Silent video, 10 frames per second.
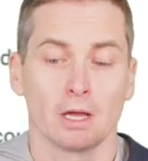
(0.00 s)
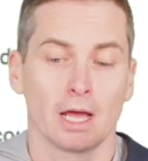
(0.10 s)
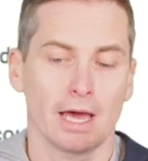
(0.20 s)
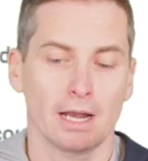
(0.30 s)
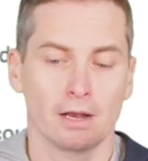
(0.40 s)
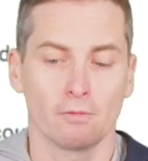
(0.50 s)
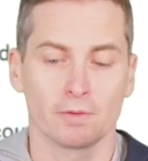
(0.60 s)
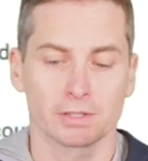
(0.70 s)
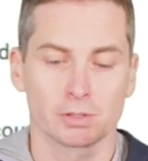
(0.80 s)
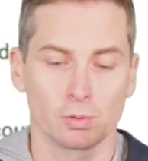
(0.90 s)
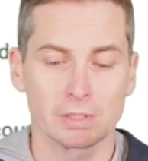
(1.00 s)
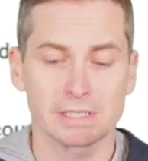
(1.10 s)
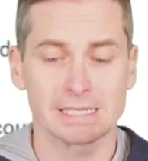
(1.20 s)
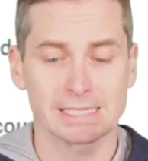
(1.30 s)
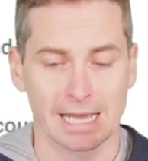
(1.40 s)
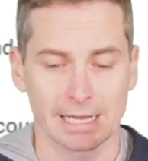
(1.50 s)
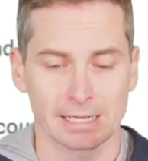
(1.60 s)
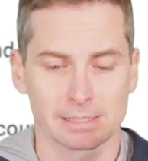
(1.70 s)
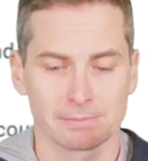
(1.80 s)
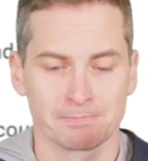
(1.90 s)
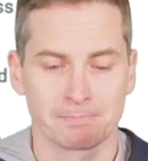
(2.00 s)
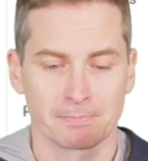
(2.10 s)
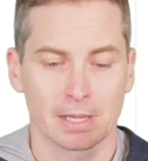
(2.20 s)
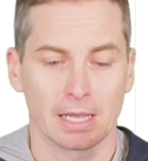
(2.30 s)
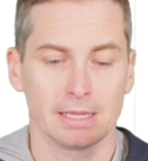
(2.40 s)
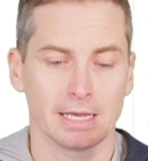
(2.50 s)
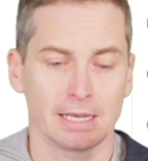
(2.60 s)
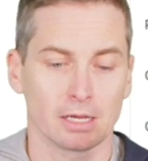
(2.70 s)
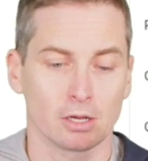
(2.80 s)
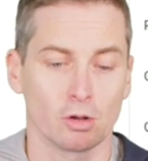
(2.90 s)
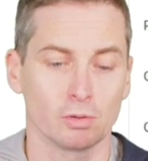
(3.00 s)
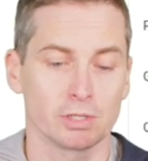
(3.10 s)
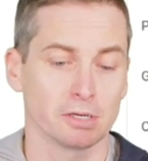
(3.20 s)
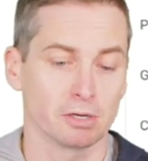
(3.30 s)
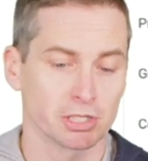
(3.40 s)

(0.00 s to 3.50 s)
head on over to Tools and Settings, and then go to your